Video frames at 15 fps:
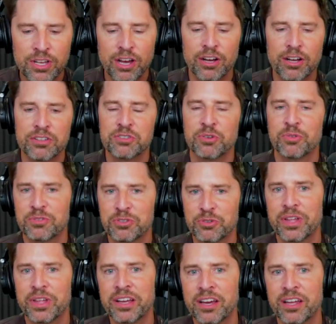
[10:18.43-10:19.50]
Uh, so so
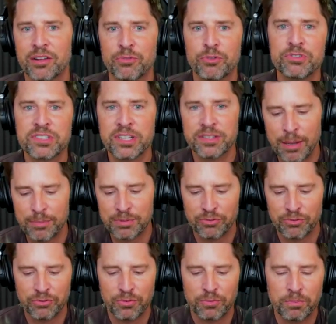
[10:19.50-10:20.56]
that kind of those types
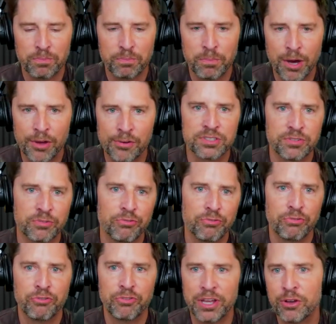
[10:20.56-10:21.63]
of models have
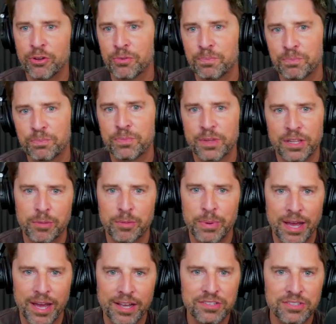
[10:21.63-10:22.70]
failed in the
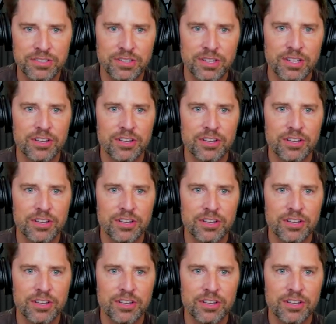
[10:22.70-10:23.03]
past.